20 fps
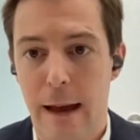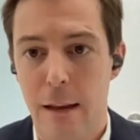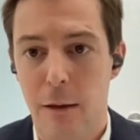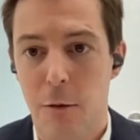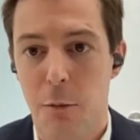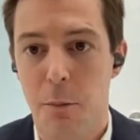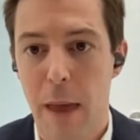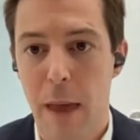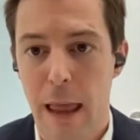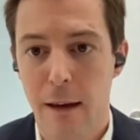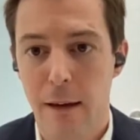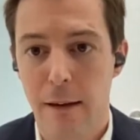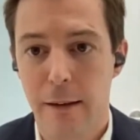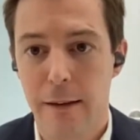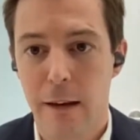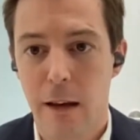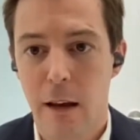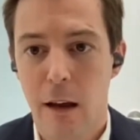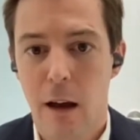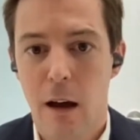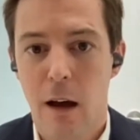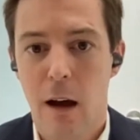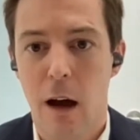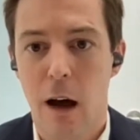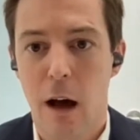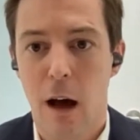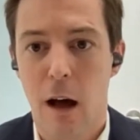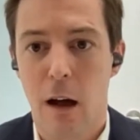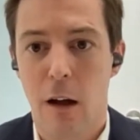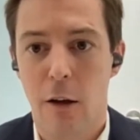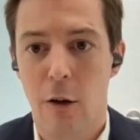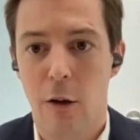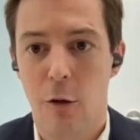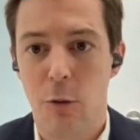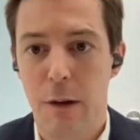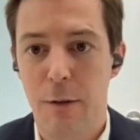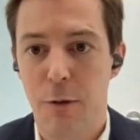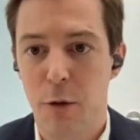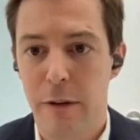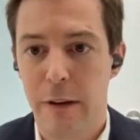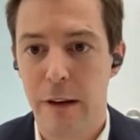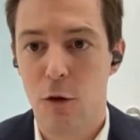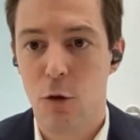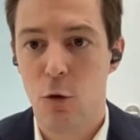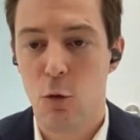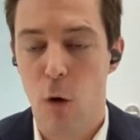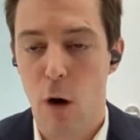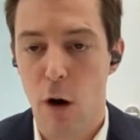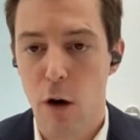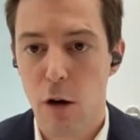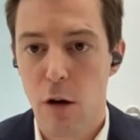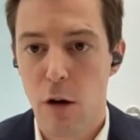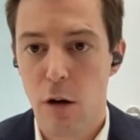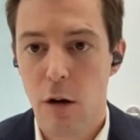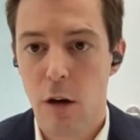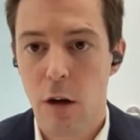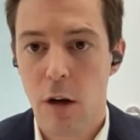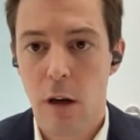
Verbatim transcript: at banks are uh, refusing to work.